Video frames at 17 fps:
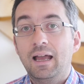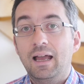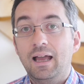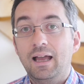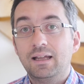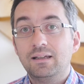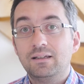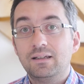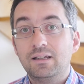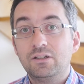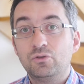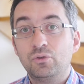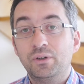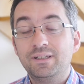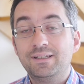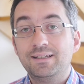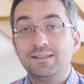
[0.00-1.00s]
and is
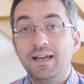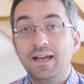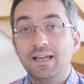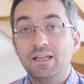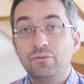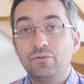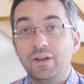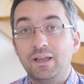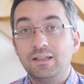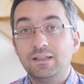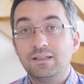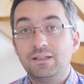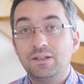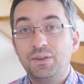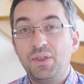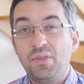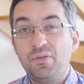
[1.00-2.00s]
going to dive
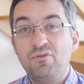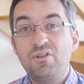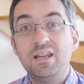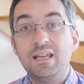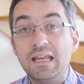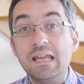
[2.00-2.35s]
into the three